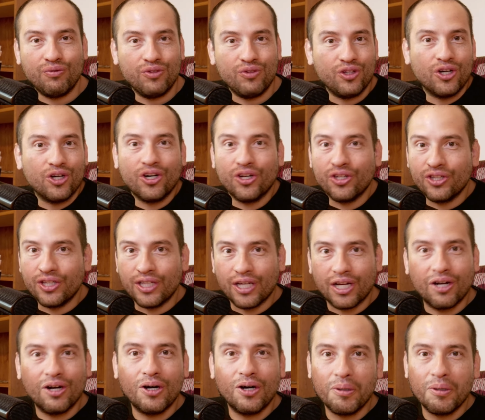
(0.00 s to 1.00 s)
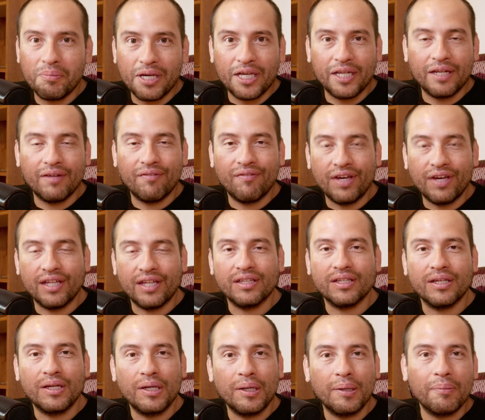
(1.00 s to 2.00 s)
not the co-main
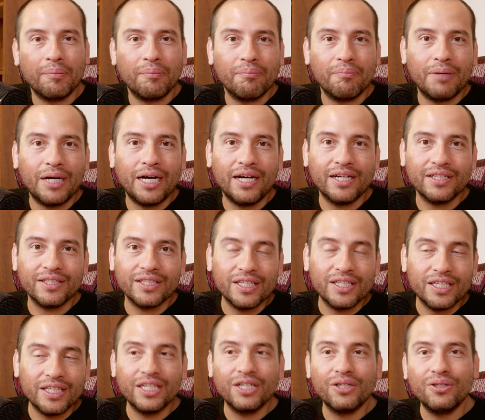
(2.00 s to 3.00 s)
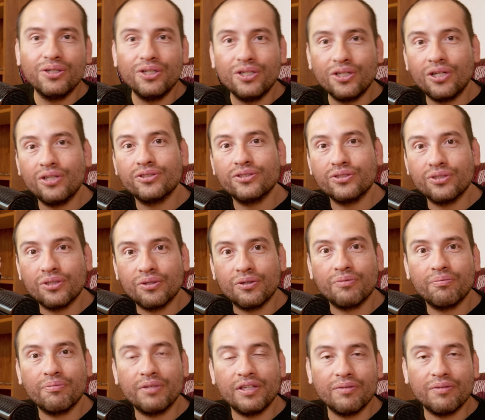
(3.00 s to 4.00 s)
event, but it could
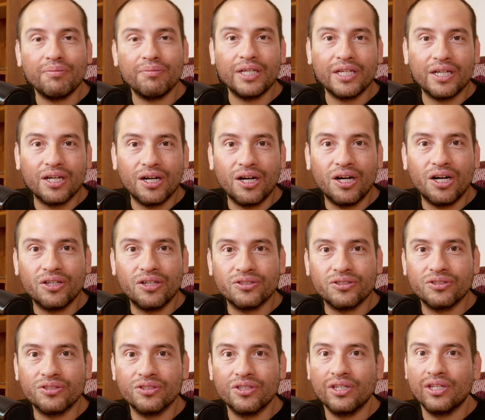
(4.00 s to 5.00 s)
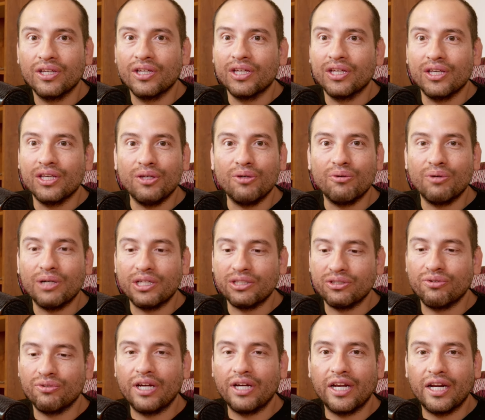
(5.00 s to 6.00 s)
also have been because it
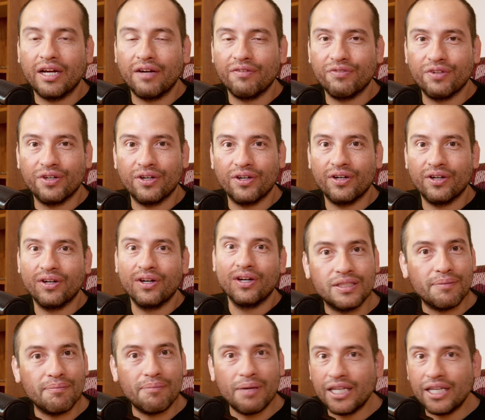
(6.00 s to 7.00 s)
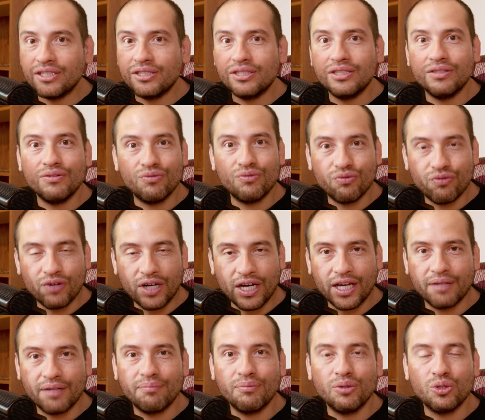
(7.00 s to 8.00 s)
was right after the amazing
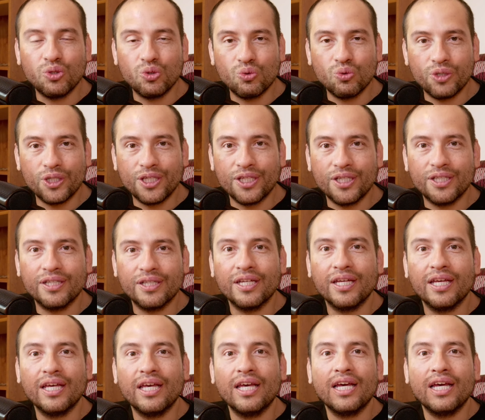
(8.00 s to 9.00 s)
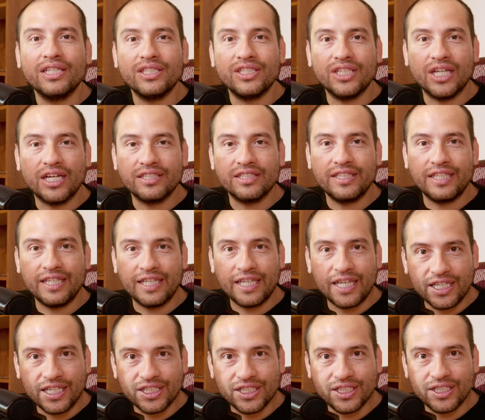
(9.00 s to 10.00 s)
fight between Justin
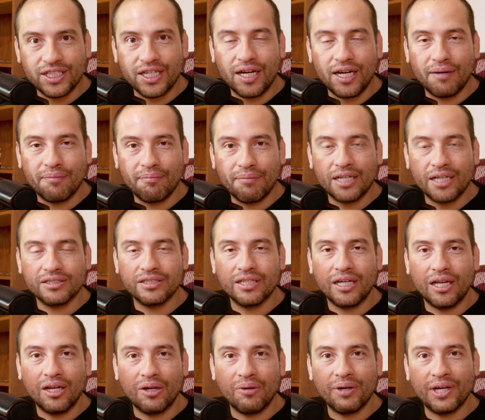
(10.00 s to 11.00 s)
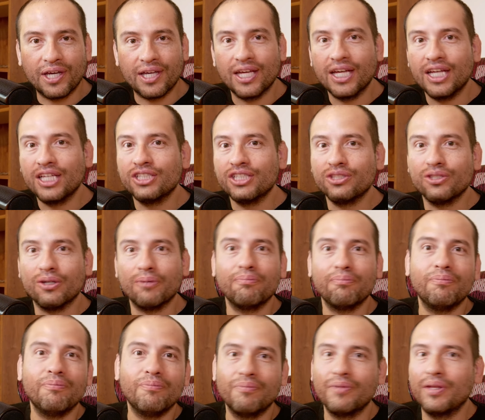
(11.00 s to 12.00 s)
Gaethje and Max Holloway.
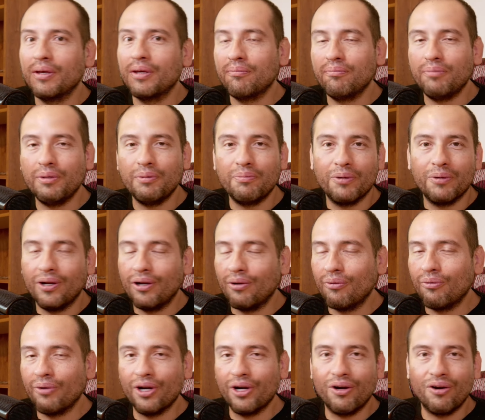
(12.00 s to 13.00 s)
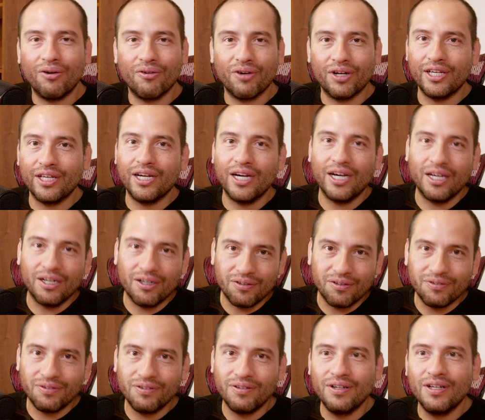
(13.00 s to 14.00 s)
So people were already kind
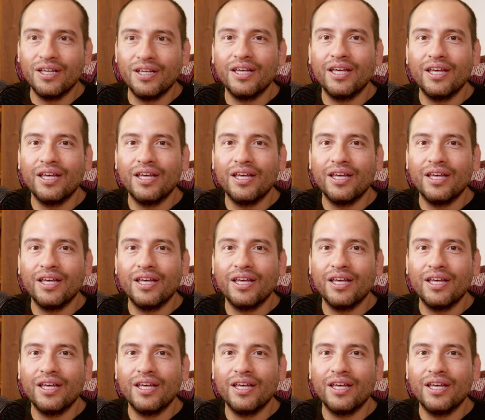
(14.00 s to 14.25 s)
of